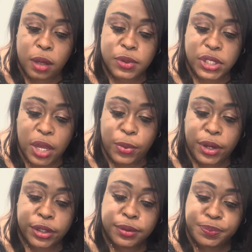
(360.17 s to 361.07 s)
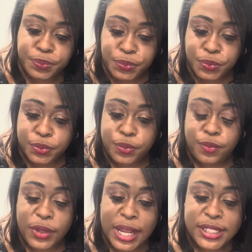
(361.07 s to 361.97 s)
Shea Butter,
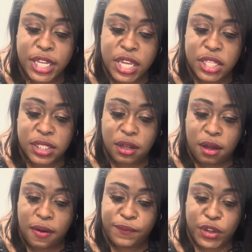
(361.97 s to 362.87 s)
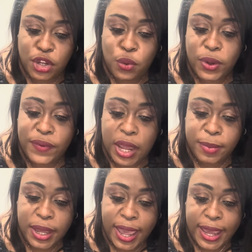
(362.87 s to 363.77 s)
I say, is filled with
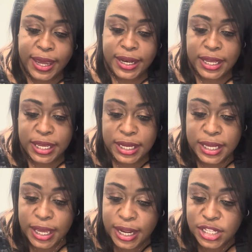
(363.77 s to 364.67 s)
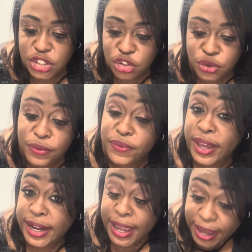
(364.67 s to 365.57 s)
vitamin A and E and essential
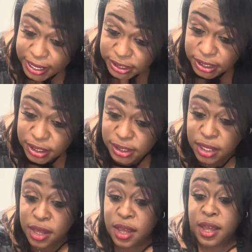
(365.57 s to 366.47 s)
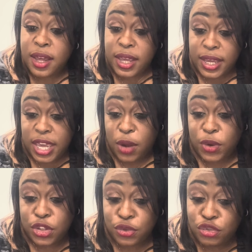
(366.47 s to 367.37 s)
fatty acids. It can
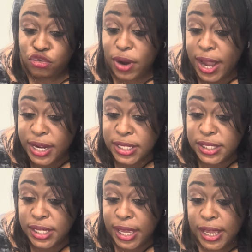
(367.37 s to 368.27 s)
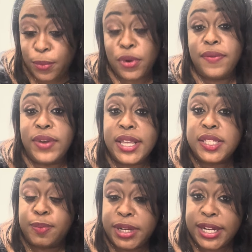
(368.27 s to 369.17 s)
reduce dryness and prevent
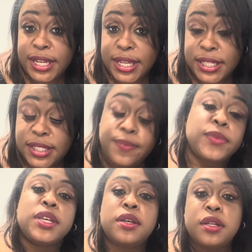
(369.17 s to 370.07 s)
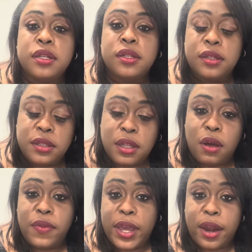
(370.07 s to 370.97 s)
split ends. So
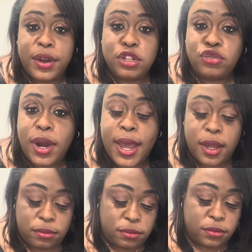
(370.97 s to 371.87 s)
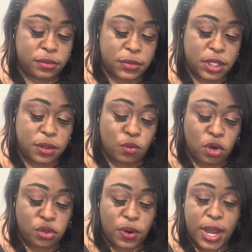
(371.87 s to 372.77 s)
if the hair ain't dry, it's
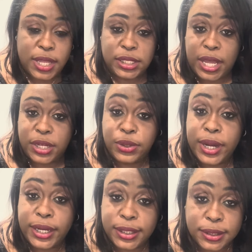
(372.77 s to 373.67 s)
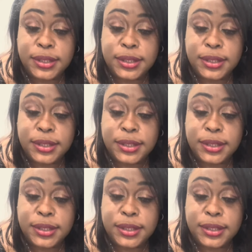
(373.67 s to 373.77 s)
moisturized and hydrated.